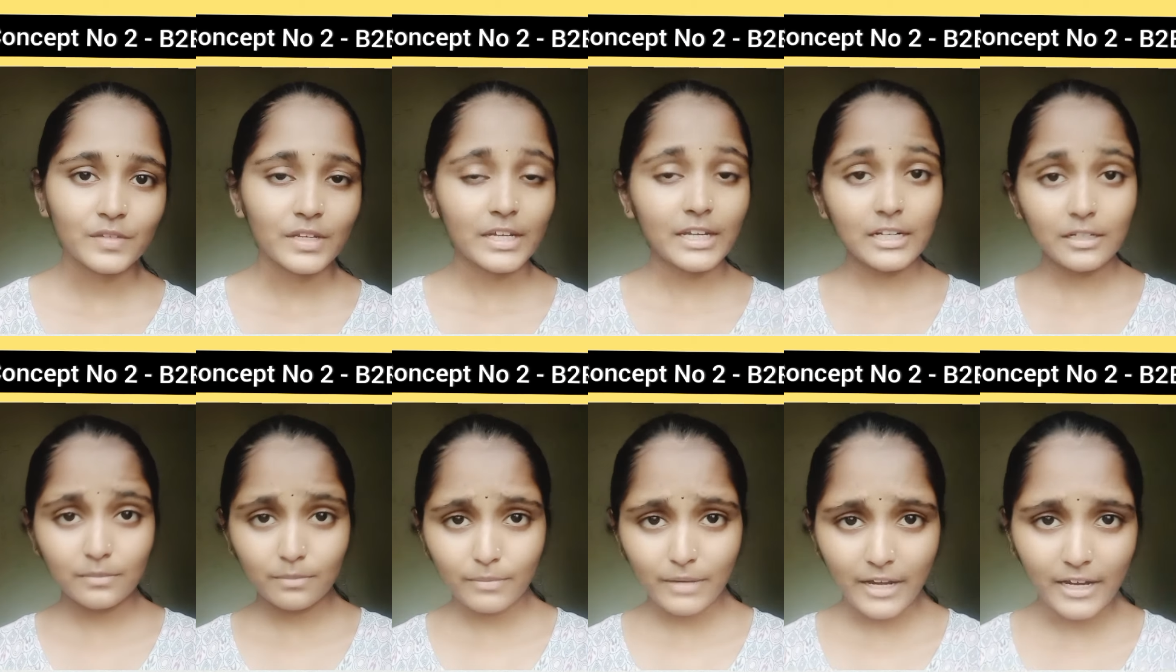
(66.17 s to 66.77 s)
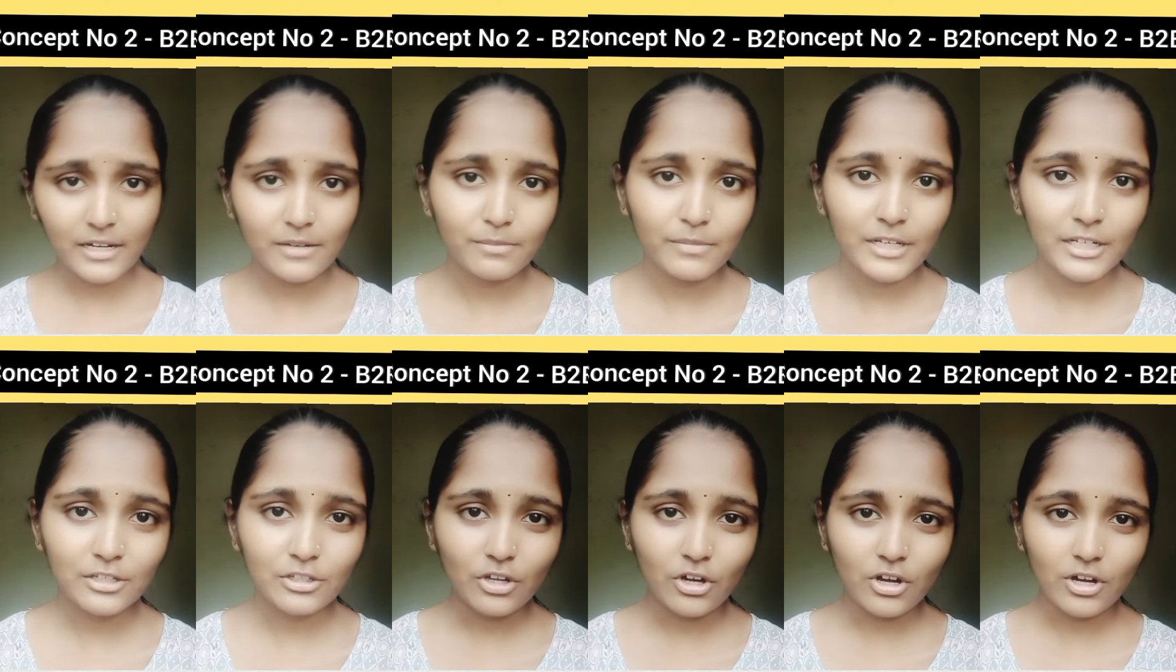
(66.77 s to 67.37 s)
It might
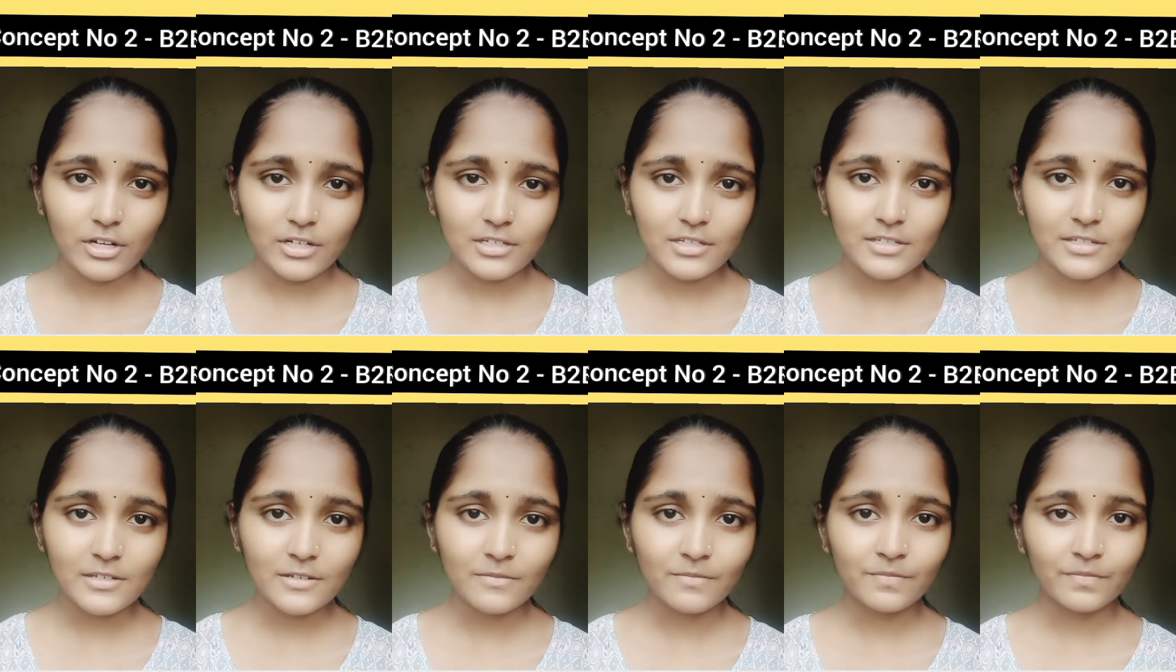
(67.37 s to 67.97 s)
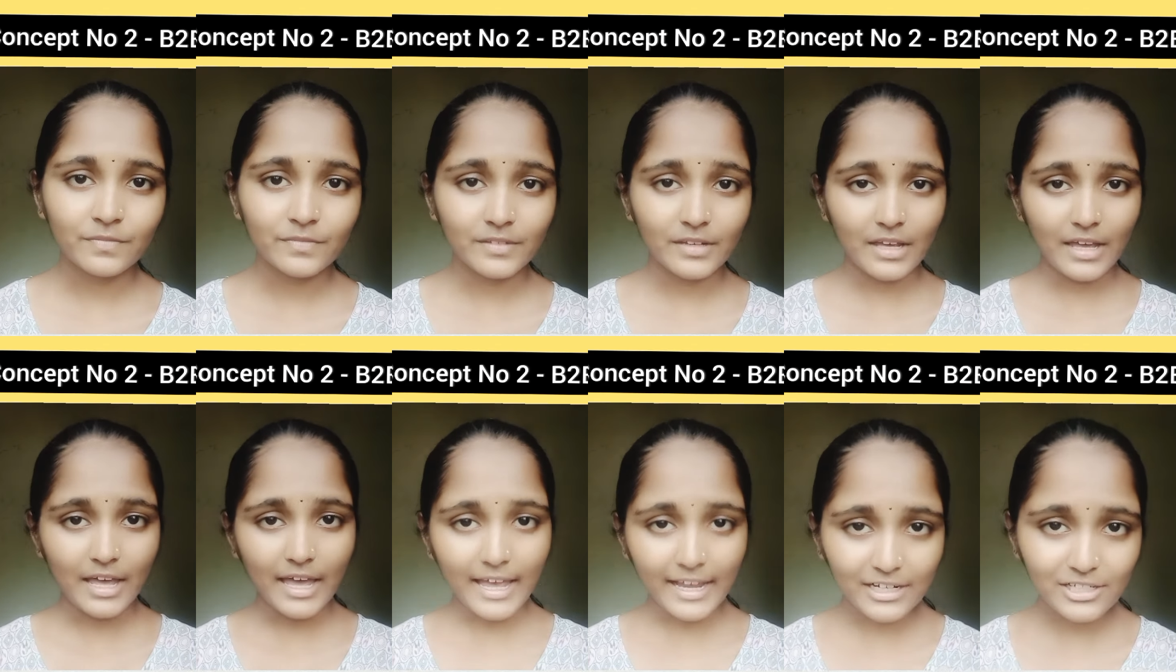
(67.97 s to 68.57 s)
be thoughts,
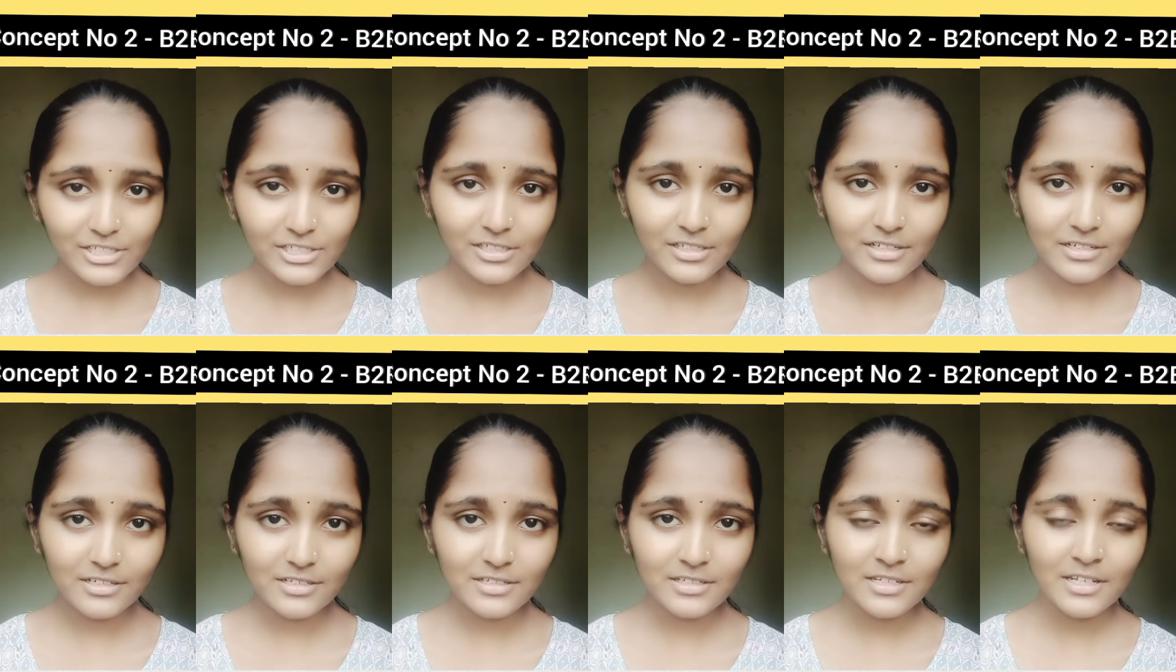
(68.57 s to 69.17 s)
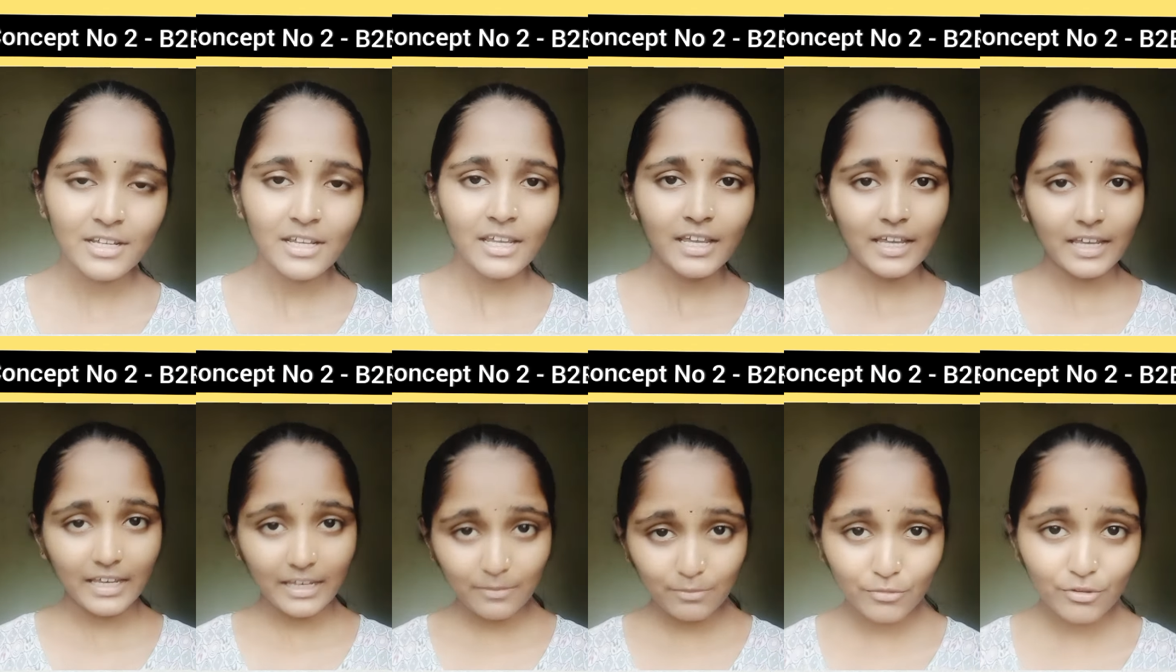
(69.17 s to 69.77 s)
actions,
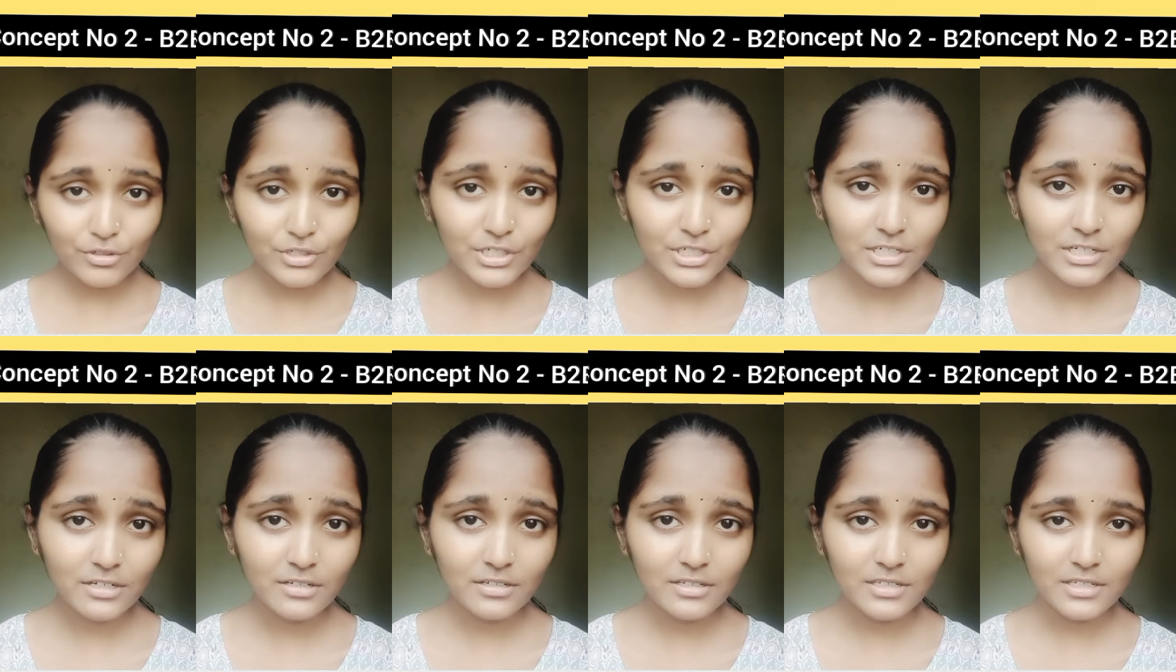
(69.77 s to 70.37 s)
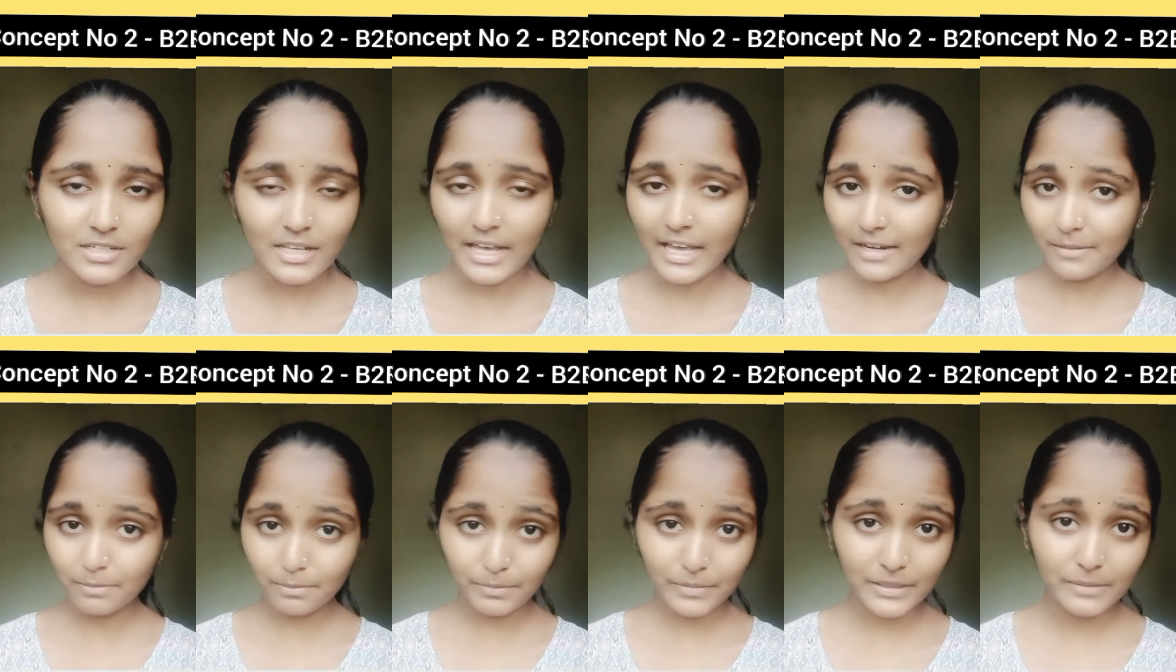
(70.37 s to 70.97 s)
emotions
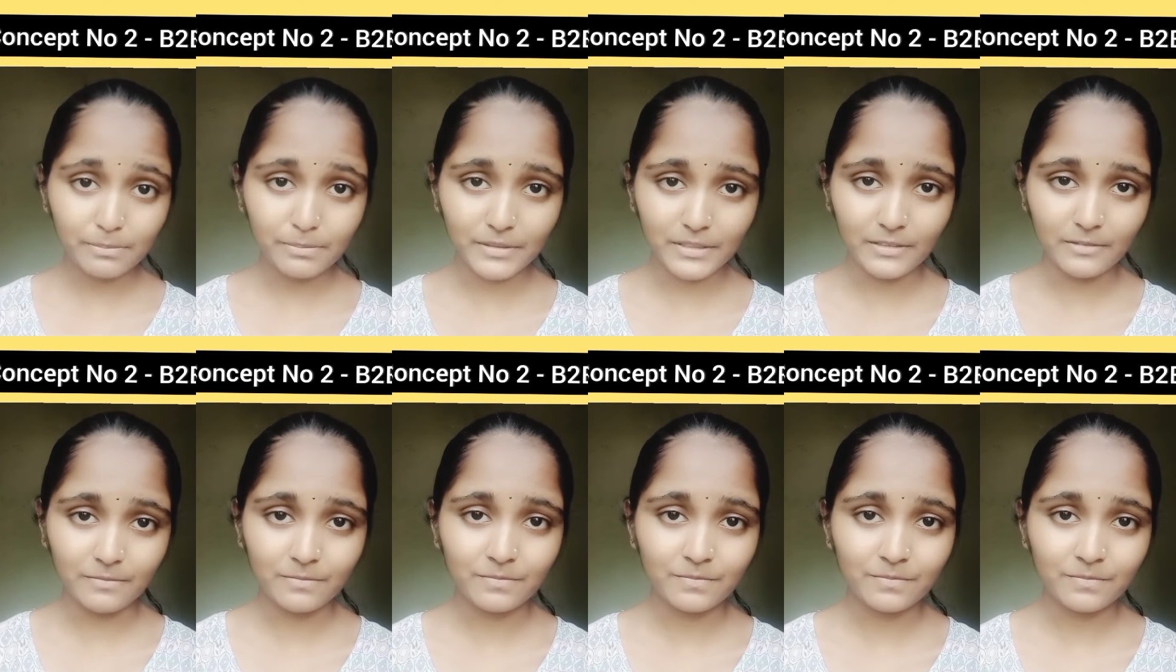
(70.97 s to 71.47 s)
and people.